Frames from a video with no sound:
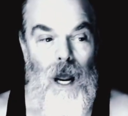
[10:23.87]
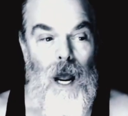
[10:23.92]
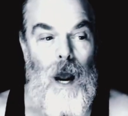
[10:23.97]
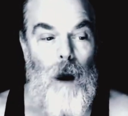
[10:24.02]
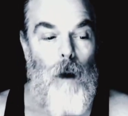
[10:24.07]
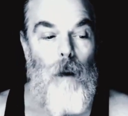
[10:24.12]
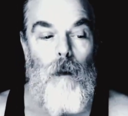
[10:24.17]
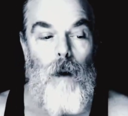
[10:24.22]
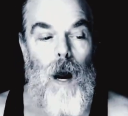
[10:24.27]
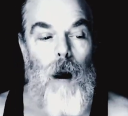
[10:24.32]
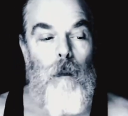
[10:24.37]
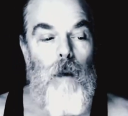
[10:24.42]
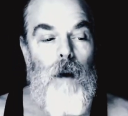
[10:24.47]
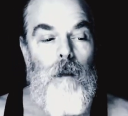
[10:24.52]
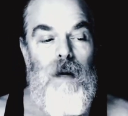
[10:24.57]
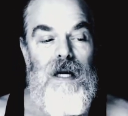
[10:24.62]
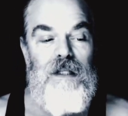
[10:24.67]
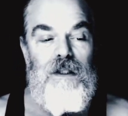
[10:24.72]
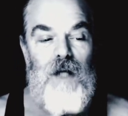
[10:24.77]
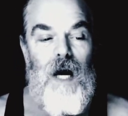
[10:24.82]
Oh, and when
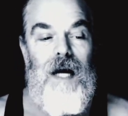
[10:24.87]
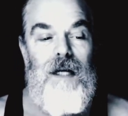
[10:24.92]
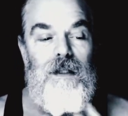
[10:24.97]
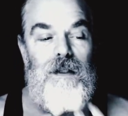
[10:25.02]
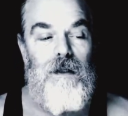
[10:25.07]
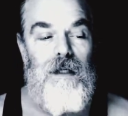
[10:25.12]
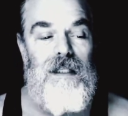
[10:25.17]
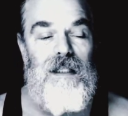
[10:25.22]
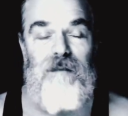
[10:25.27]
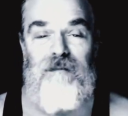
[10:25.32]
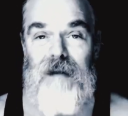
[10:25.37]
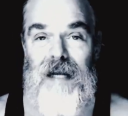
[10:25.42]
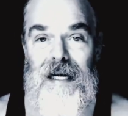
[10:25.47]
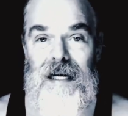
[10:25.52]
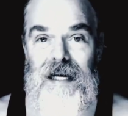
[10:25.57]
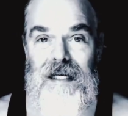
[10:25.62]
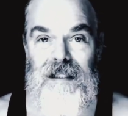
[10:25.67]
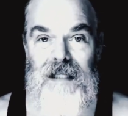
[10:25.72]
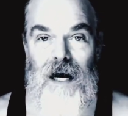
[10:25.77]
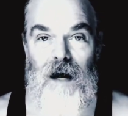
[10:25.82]
we tried to explain
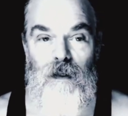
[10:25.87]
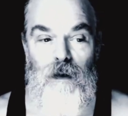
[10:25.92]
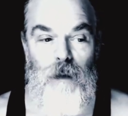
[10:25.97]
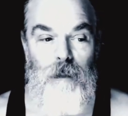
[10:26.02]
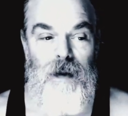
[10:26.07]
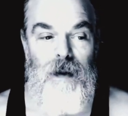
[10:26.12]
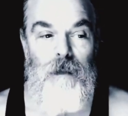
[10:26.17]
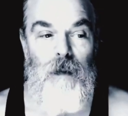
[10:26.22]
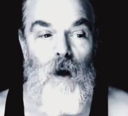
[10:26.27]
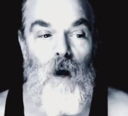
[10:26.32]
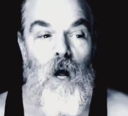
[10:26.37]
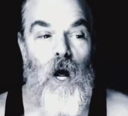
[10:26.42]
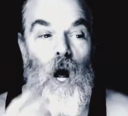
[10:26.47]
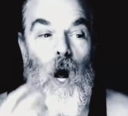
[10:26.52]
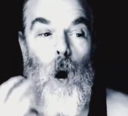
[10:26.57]
it to other people,